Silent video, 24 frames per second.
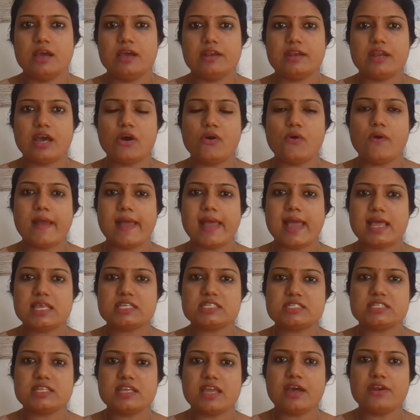Now
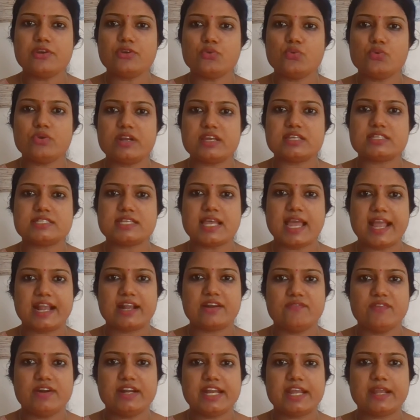as they are known as
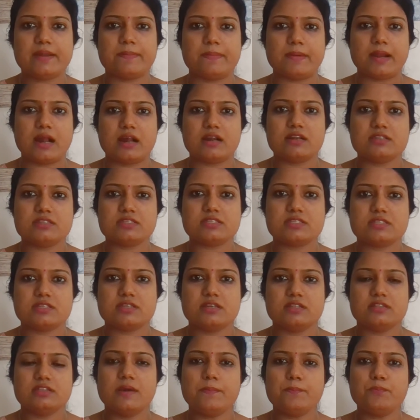aquatic plants,
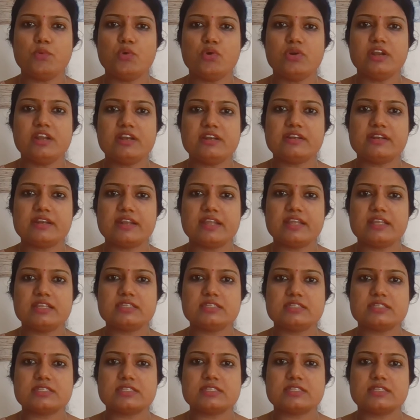the pollen
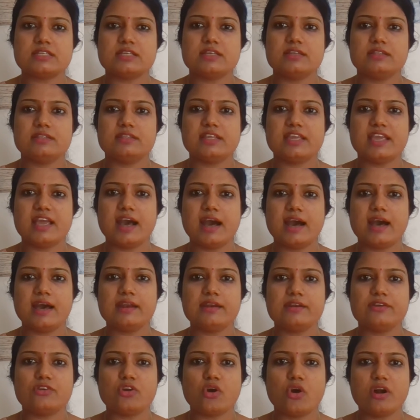grains they
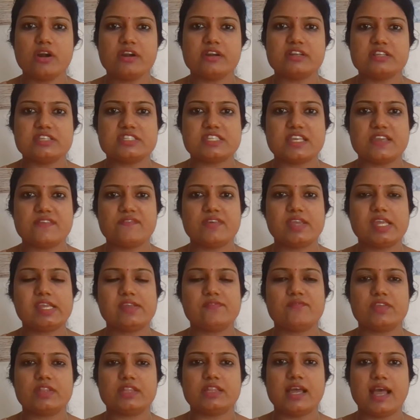are not
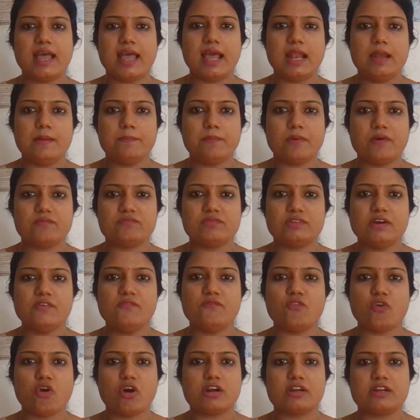receiving with the help of the
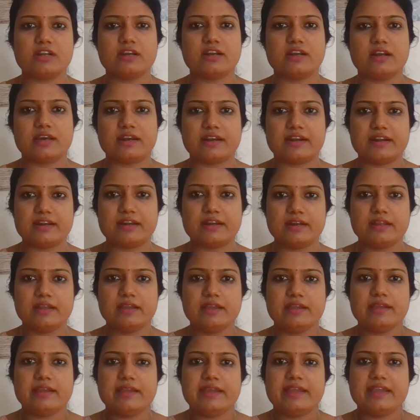water current.
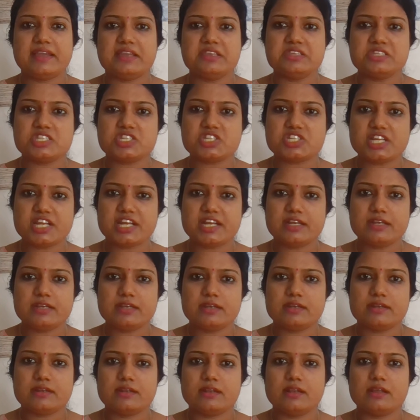Instead,
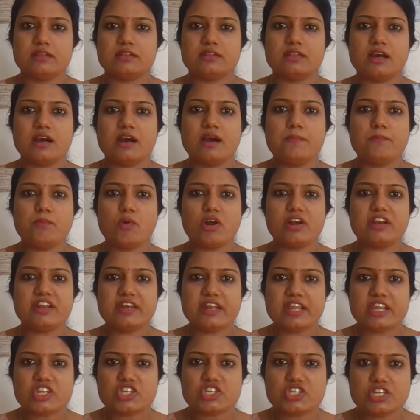the
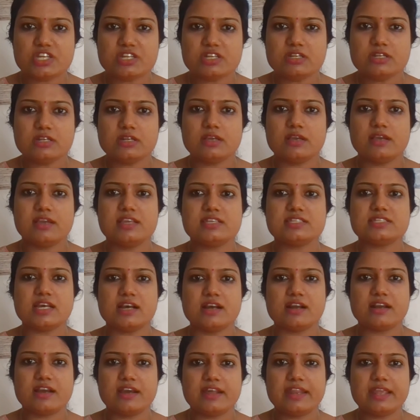pollination is
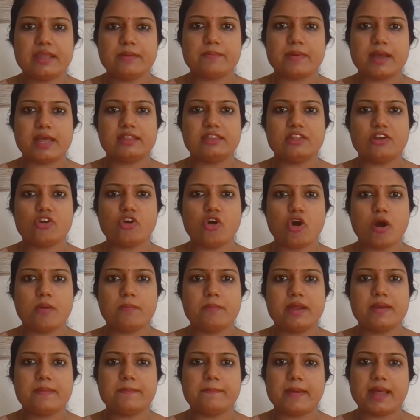occurring by the
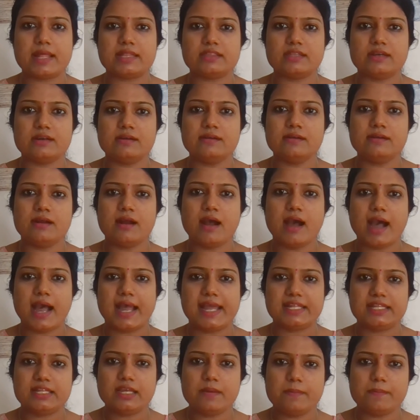common method,
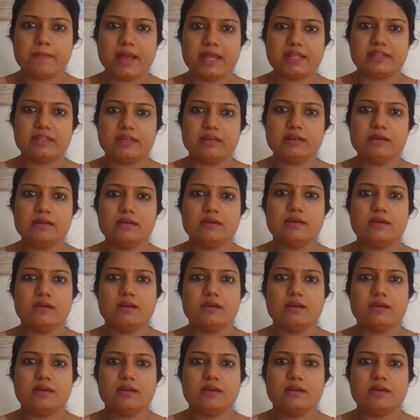either by the